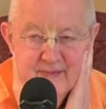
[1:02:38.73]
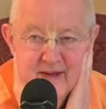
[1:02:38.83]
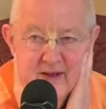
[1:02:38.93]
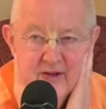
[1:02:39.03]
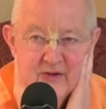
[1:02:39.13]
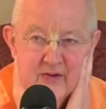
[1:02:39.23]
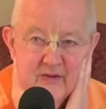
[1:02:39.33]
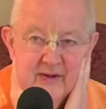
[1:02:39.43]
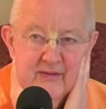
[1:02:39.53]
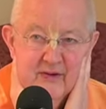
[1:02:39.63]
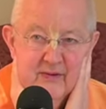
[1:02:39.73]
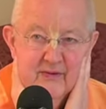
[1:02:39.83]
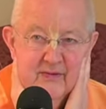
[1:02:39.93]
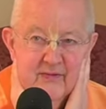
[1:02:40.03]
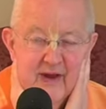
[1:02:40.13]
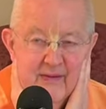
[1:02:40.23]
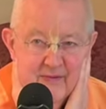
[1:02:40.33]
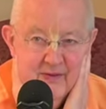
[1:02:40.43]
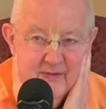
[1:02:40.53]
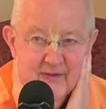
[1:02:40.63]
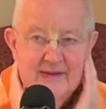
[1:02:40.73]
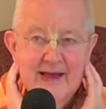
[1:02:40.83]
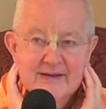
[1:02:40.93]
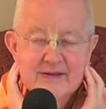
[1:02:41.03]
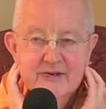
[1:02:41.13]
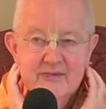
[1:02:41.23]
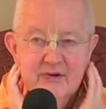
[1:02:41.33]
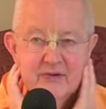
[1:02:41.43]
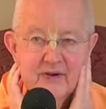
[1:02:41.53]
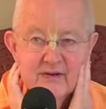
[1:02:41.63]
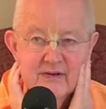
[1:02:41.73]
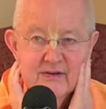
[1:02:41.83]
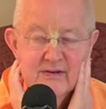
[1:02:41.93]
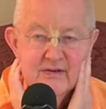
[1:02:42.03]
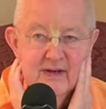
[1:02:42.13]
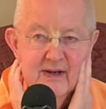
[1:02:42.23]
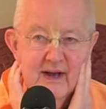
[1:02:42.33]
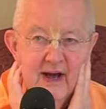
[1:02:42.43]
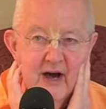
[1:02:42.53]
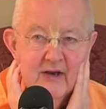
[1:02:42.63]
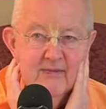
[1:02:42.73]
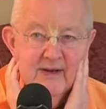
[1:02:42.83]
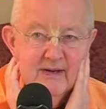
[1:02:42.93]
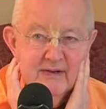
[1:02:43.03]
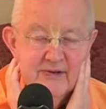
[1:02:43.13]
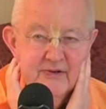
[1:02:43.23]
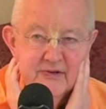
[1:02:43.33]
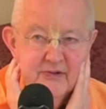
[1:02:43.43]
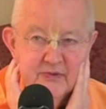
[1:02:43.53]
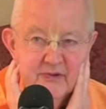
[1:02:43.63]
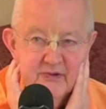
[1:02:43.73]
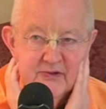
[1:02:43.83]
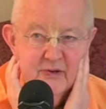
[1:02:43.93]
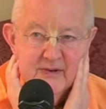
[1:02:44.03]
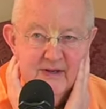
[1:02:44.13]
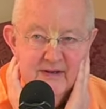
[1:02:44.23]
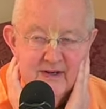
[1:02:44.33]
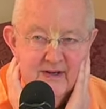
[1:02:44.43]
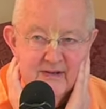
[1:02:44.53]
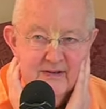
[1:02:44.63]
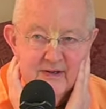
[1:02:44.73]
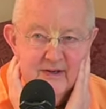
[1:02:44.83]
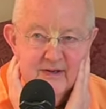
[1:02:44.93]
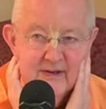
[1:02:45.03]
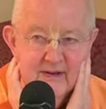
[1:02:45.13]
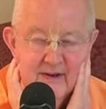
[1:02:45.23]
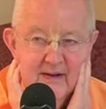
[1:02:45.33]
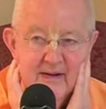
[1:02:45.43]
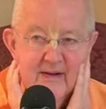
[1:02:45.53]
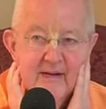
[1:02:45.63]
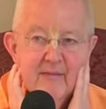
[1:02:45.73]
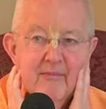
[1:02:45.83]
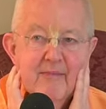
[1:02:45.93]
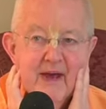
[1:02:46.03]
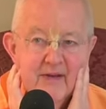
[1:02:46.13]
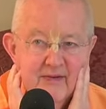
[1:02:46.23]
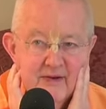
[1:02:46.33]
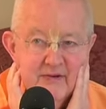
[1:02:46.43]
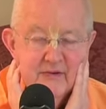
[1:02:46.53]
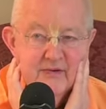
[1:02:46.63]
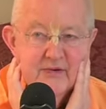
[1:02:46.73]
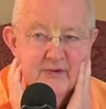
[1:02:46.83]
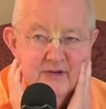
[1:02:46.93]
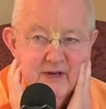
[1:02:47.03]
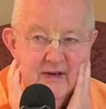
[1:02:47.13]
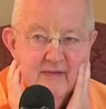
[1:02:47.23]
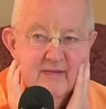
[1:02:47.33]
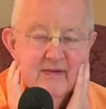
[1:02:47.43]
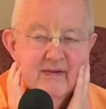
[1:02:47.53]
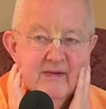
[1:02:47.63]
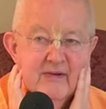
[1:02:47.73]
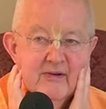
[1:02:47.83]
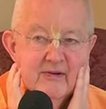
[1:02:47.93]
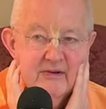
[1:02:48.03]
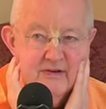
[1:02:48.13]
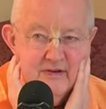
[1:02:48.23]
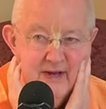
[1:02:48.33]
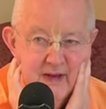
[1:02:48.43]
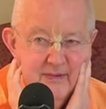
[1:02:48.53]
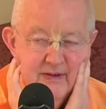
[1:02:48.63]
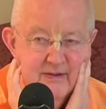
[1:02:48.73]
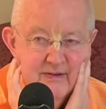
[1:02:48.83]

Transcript: So the essence of your question is how to make decisions when there's so many things that are beneficial to achieve Krishna's happiness.